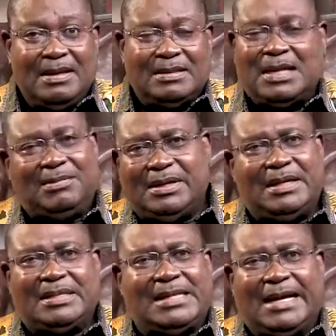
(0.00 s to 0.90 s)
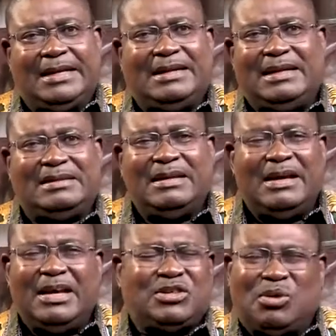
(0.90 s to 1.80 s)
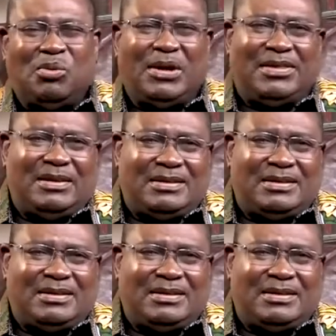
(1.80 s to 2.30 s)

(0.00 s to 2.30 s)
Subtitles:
Somebody deciding that it's not worth